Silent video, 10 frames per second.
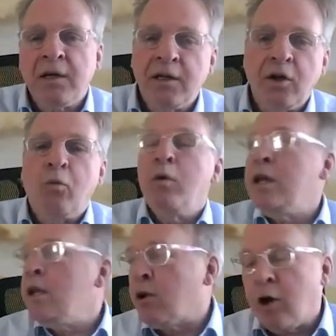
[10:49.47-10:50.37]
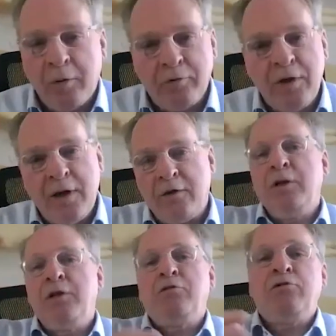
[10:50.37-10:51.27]
you know, we need a couple of years.
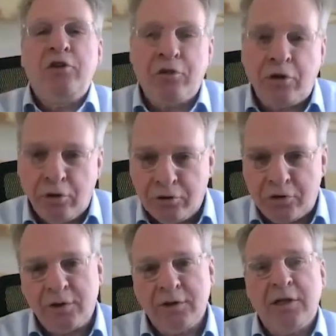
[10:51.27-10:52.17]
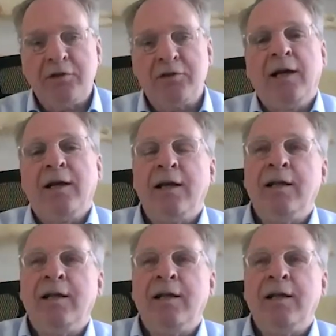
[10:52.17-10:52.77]
We need to change the culture, etc.